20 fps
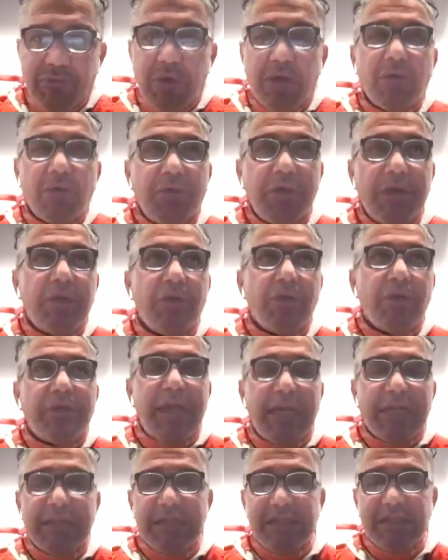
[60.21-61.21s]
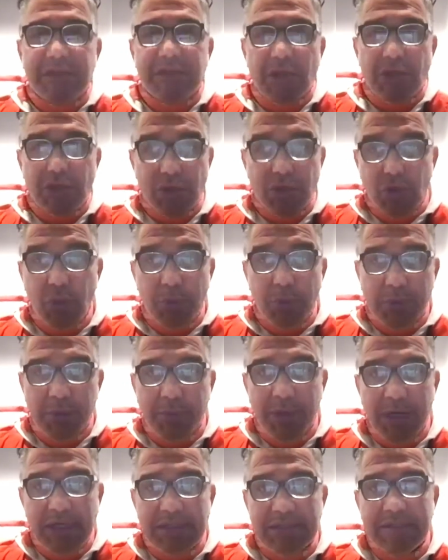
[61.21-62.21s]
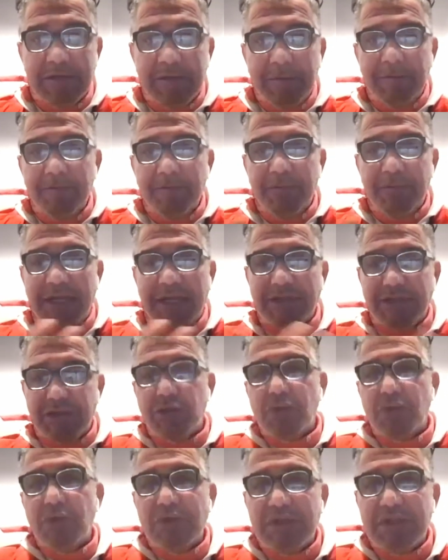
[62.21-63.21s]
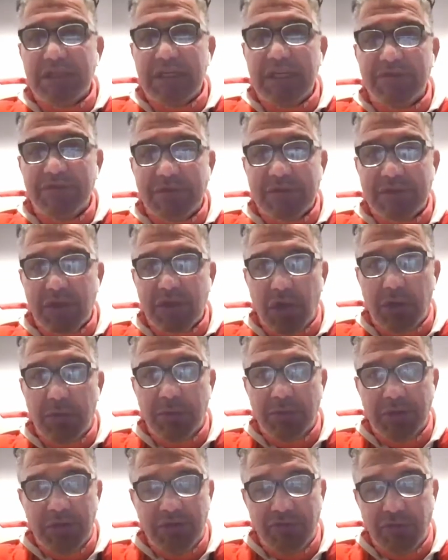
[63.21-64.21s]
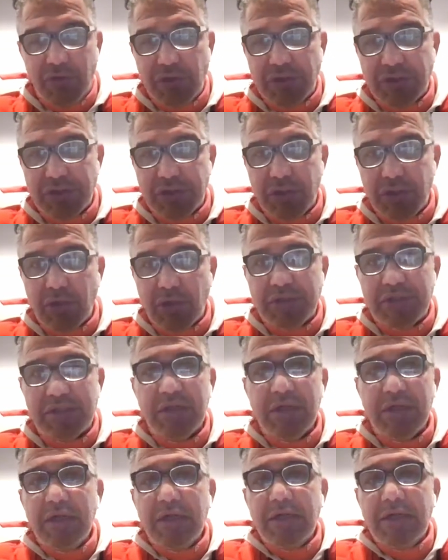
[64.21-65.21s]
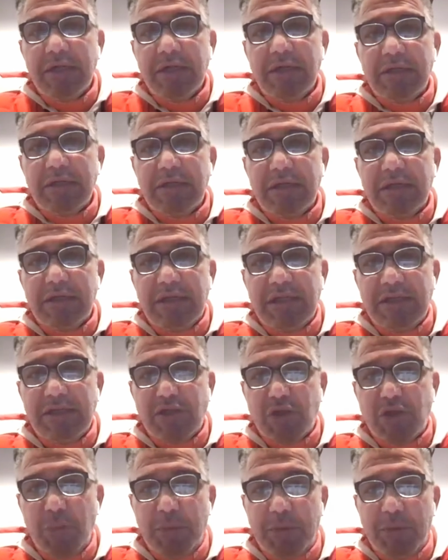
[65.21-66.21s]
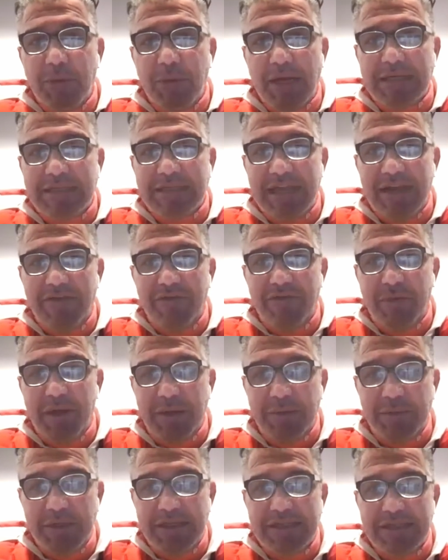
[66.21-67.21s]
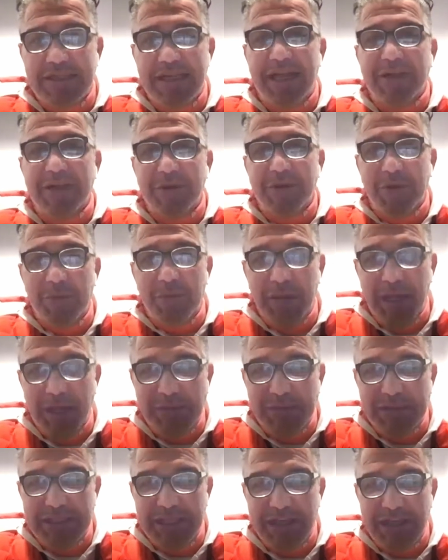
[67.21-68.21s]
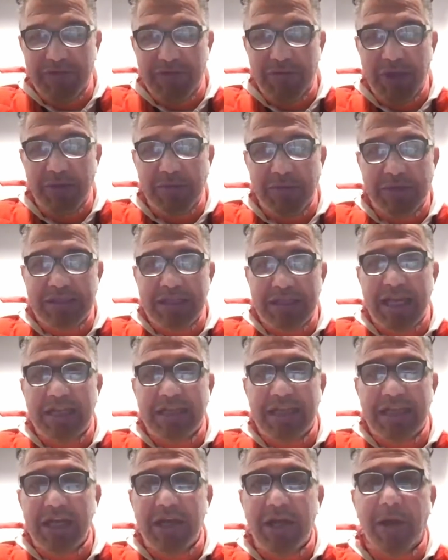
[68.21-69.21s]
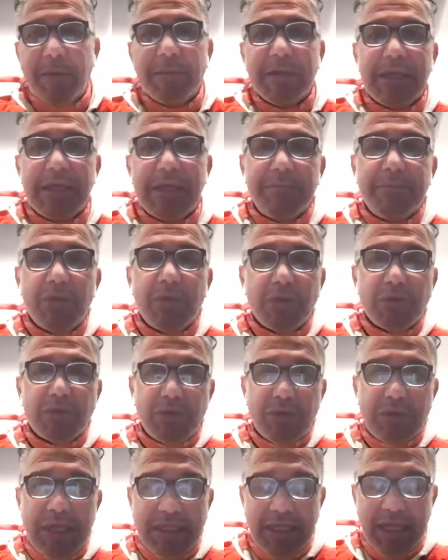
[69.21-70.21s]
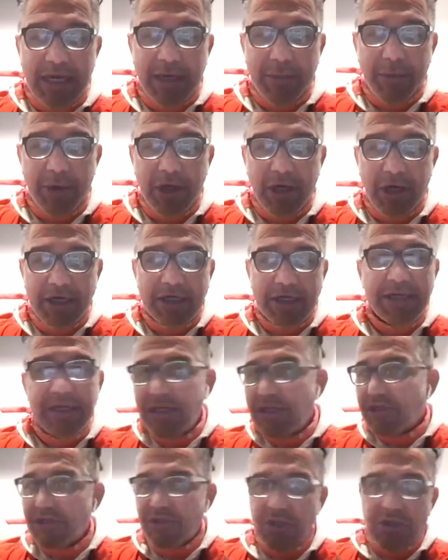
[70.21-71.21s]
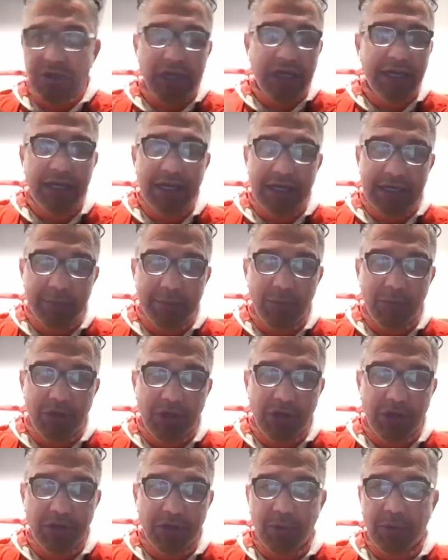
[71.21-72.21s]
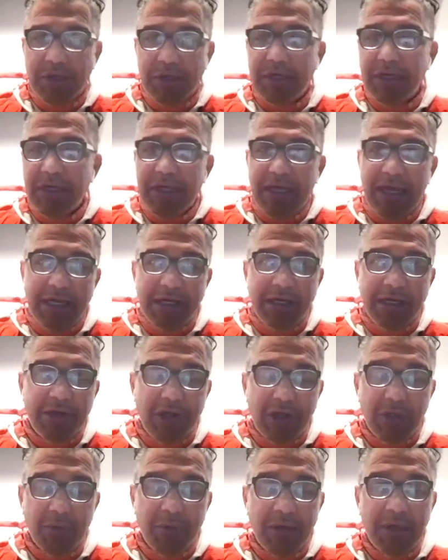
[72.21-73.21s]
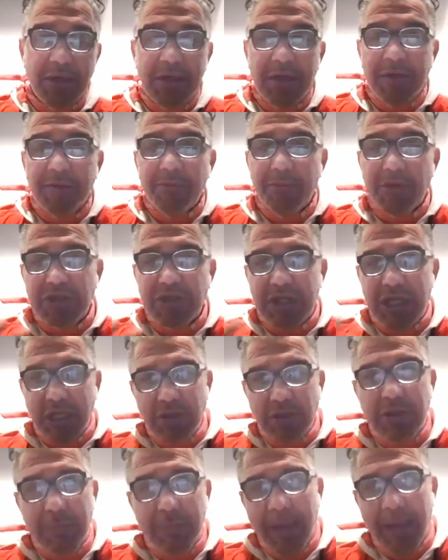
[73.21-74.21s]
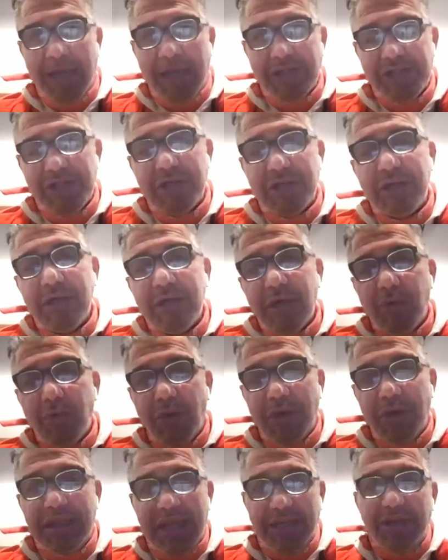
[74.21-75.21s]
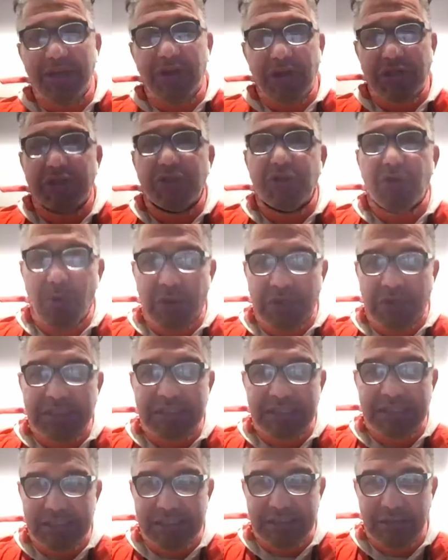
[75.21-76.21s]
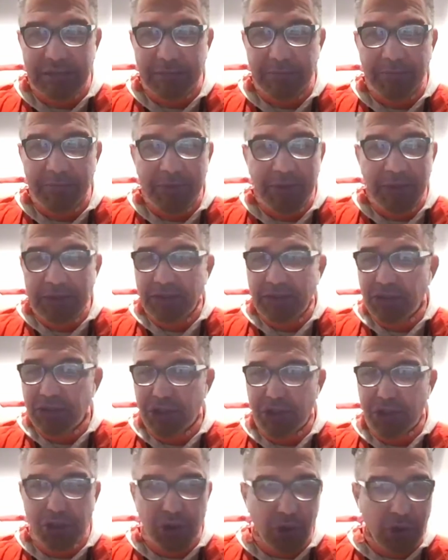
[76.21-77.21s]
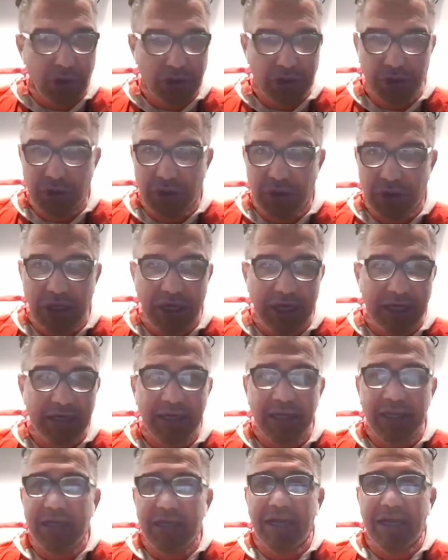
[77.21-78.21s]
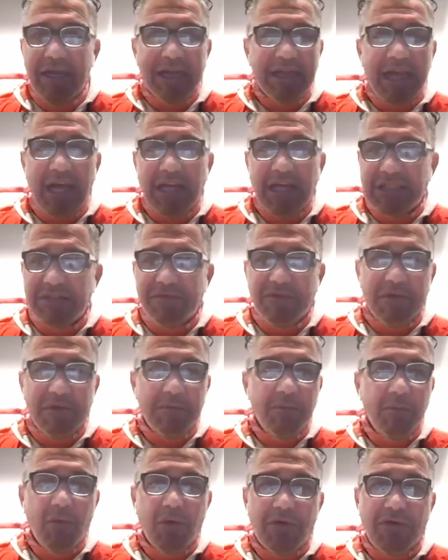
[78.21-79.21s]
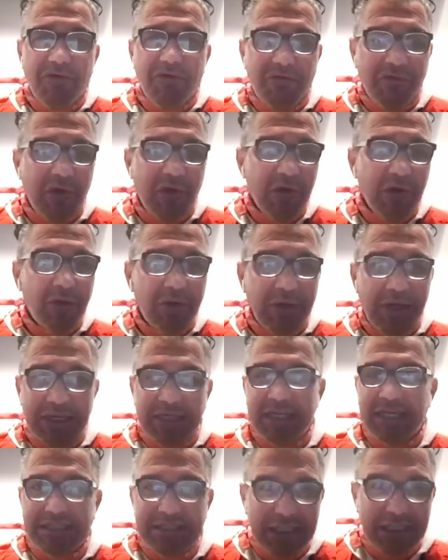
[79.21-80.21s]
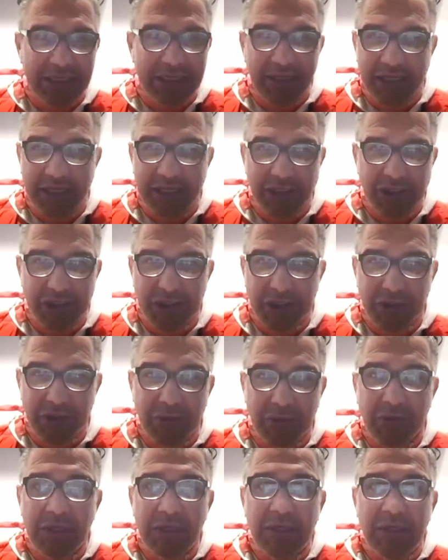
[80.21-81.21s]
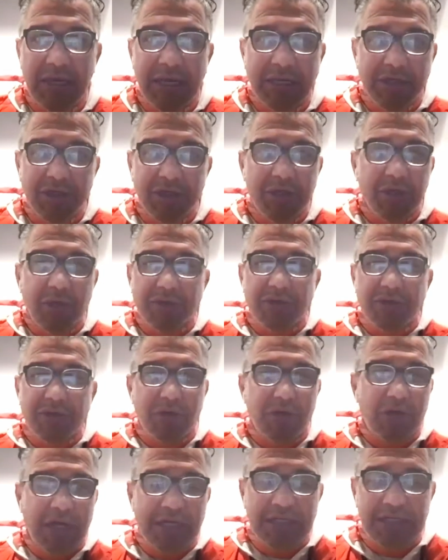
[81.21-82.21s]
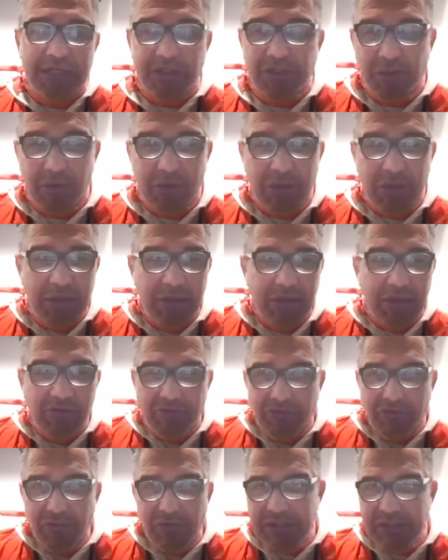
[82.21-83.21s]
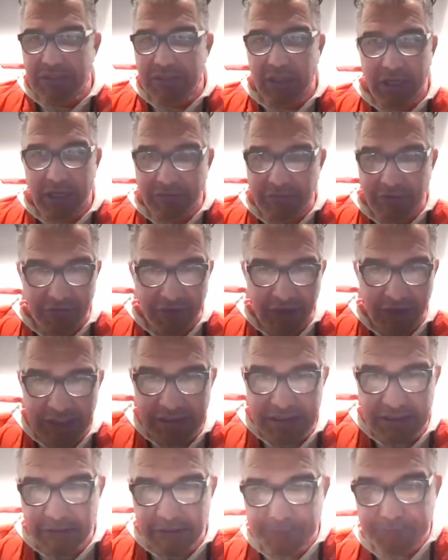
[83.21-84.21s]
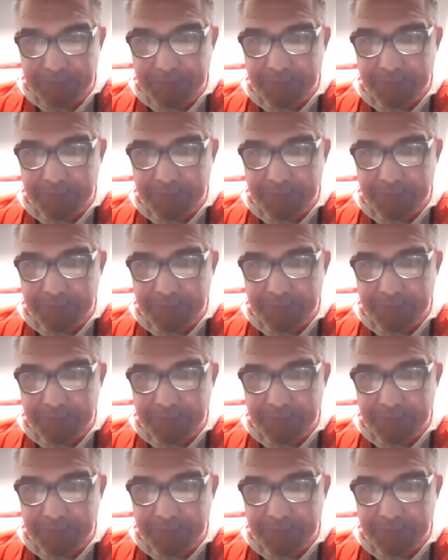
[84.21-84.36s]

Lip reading: Well, we know that these are superbugs. As soon as you start them on the first dose, these superbugs have babies and their babies have babies and they come immune to that antibiotic. So you got to hit them with another one and another one. But can you imagine what that does to one's system? Destroys your gut, allows even more fungal and candida issue. And you know, your gut is your first line of defense.